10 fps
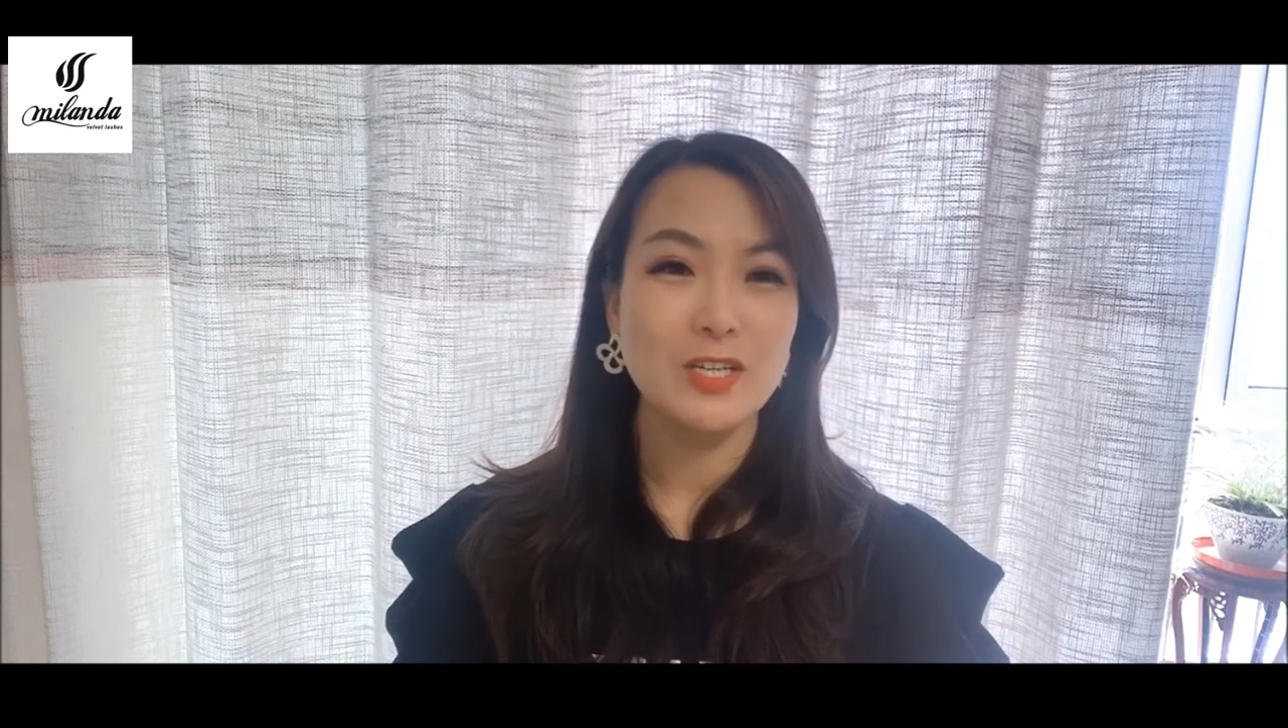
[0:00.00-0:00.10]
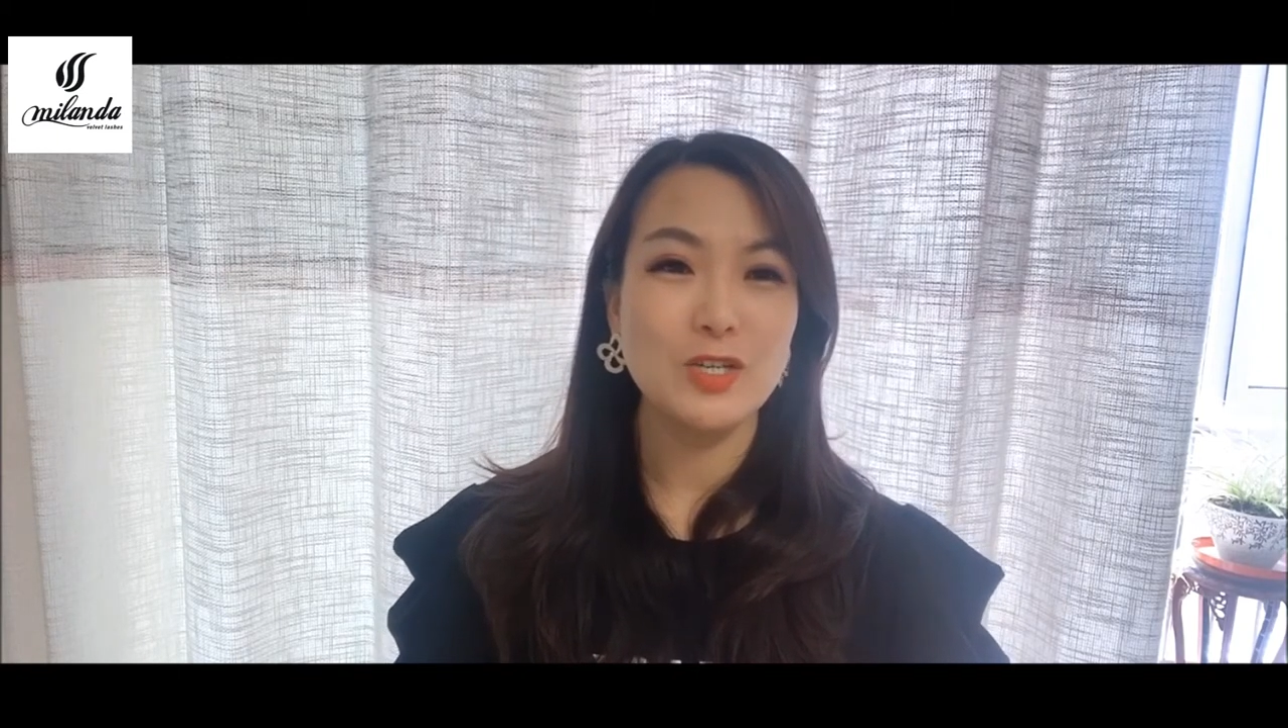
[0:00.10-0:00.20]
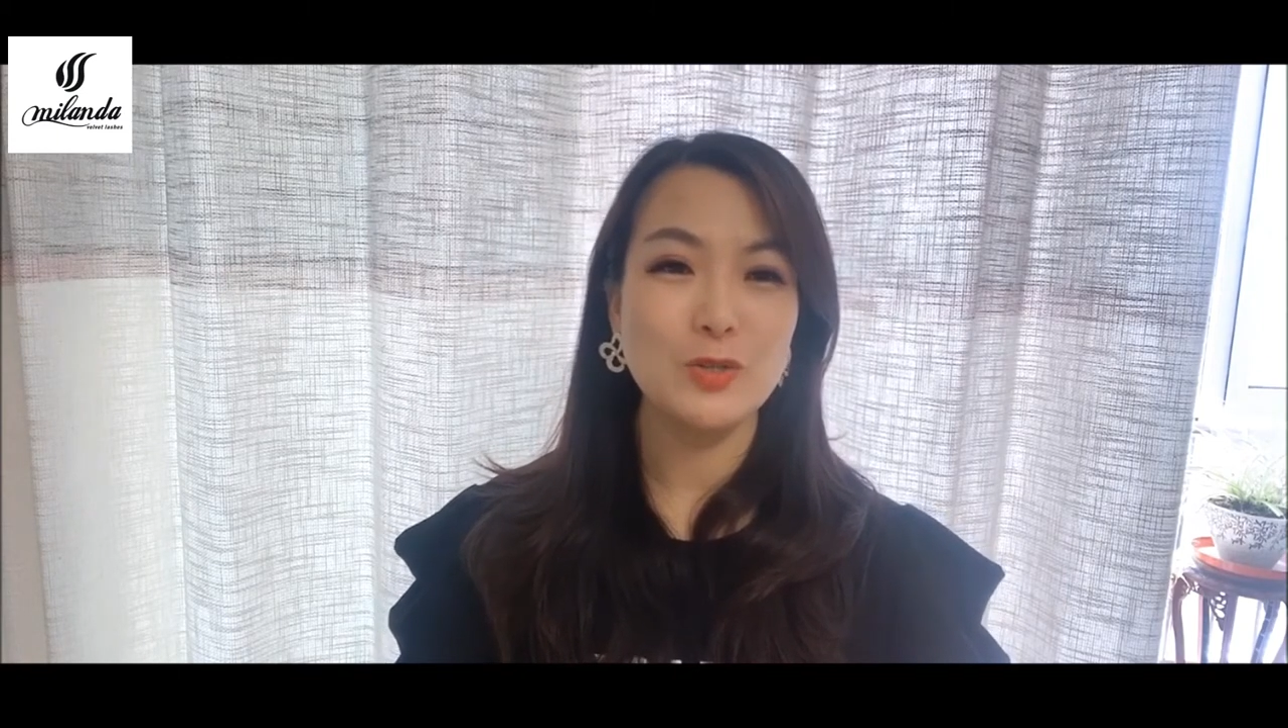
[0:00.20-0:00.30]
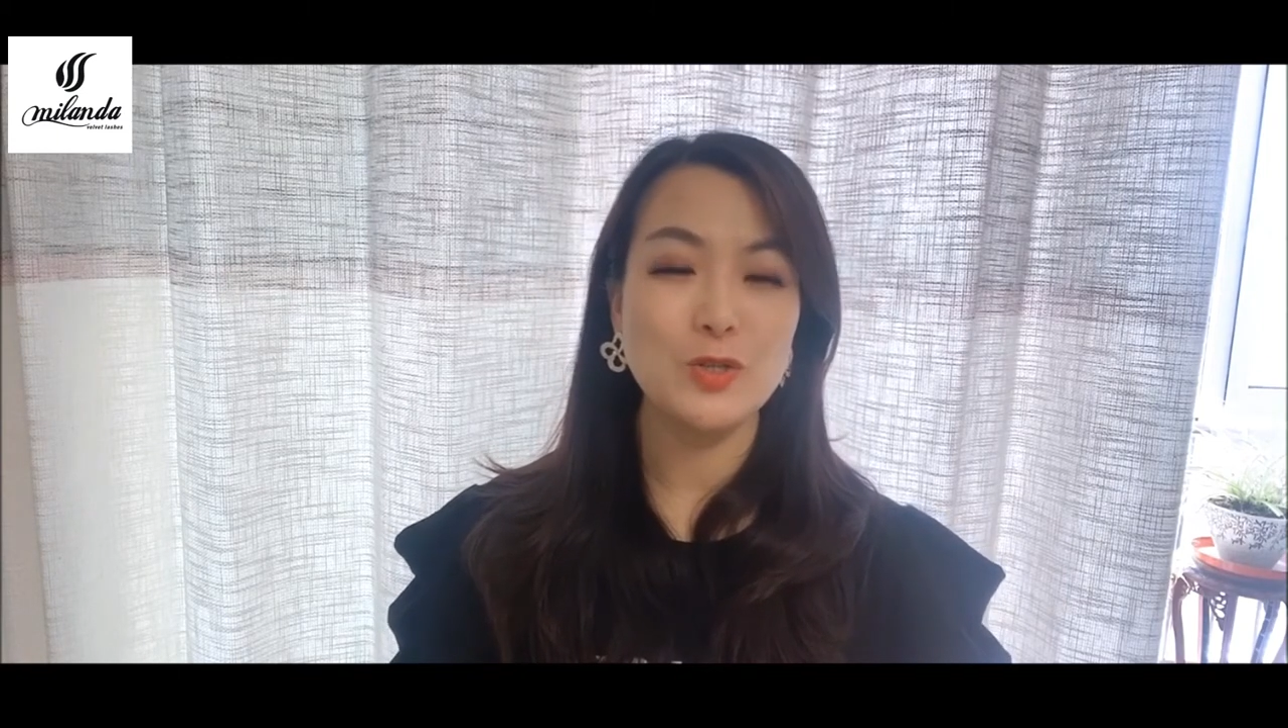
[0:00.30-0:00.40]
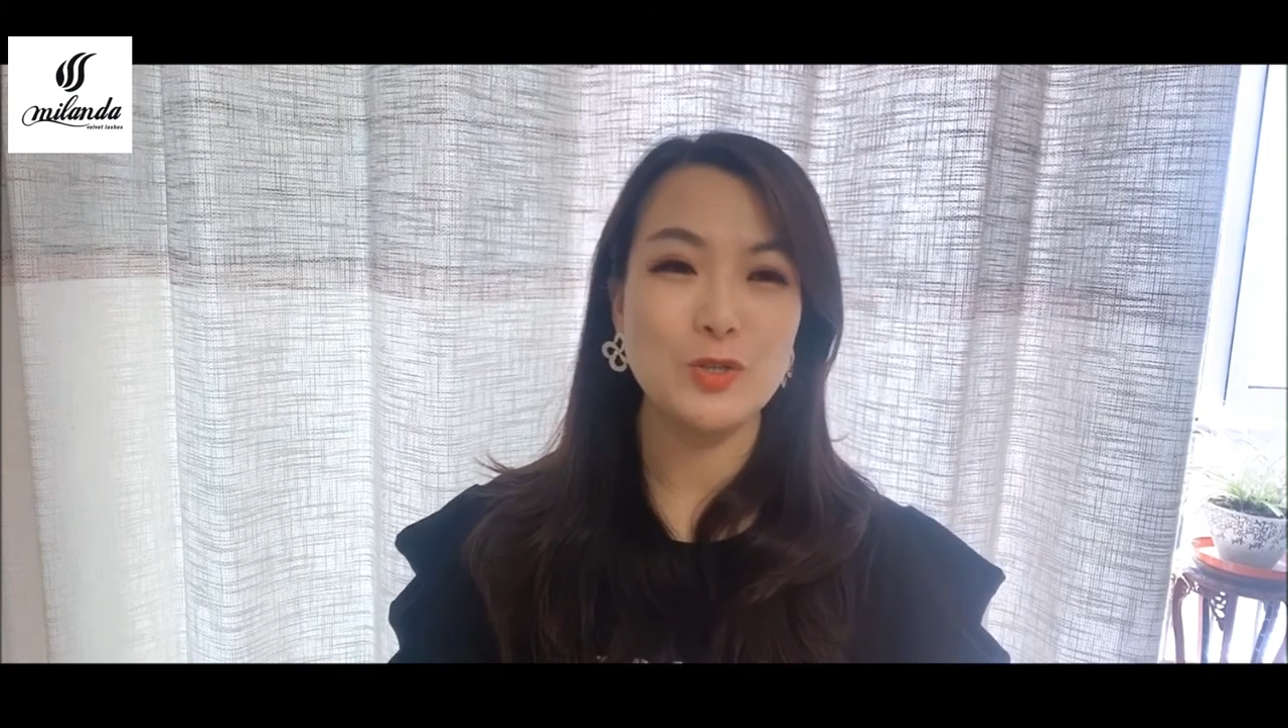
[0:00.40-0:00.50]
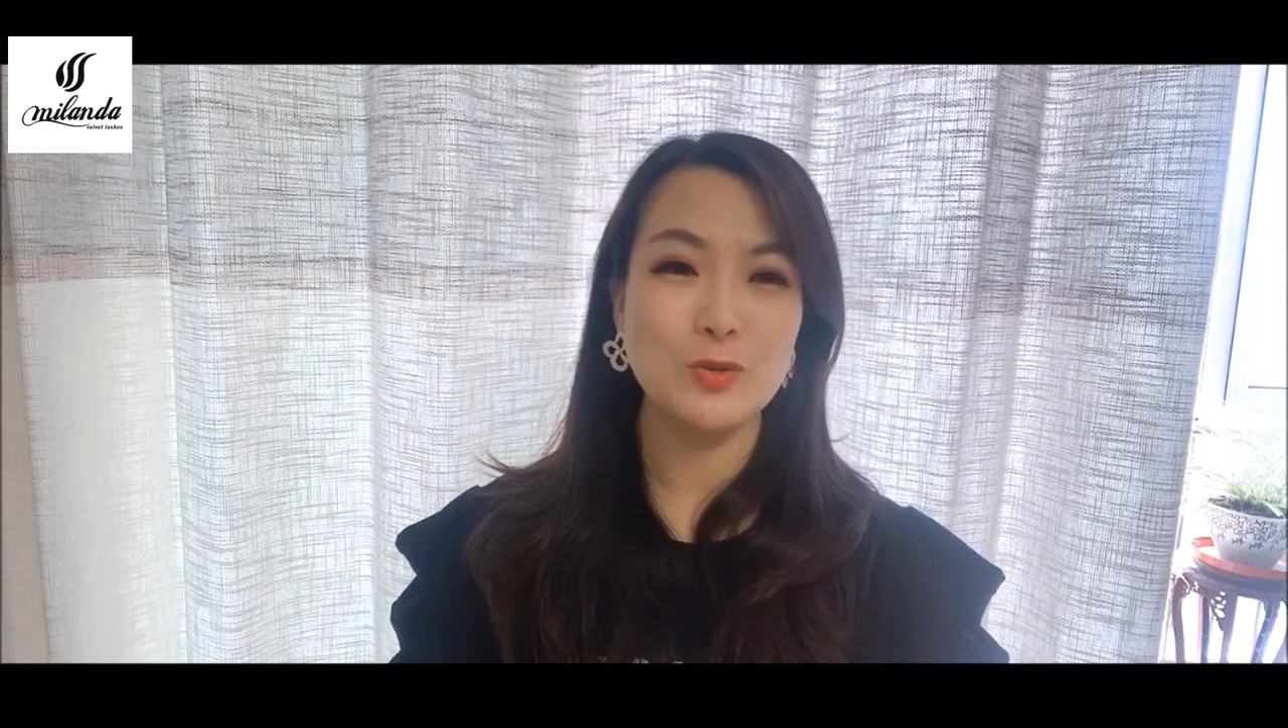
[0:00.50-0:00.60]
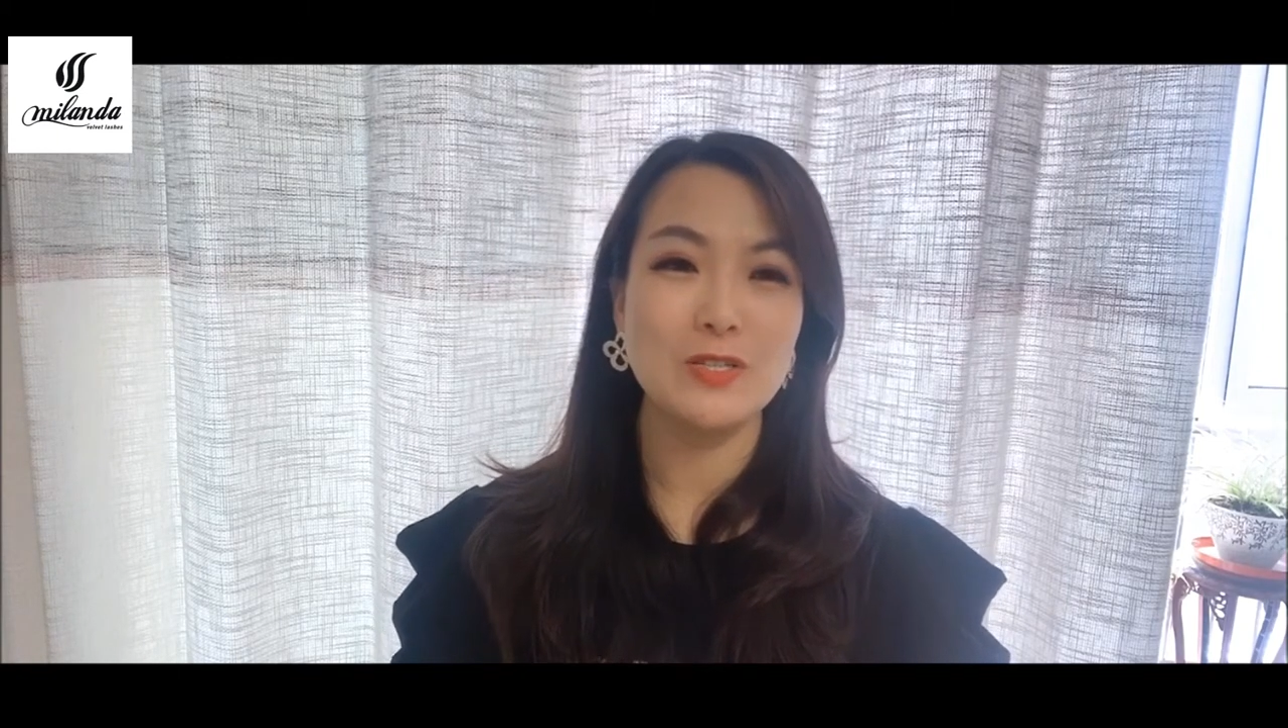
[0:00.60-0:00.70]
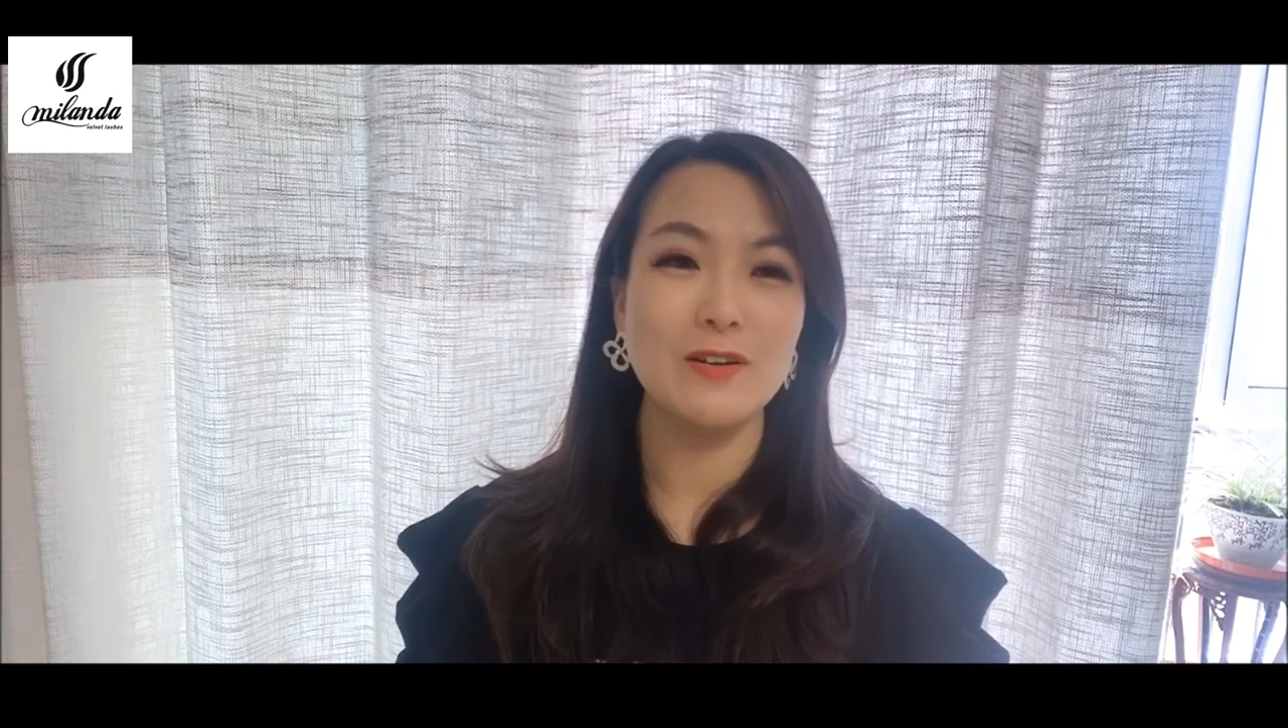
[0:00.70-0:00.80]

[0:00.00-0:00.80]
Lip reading: you should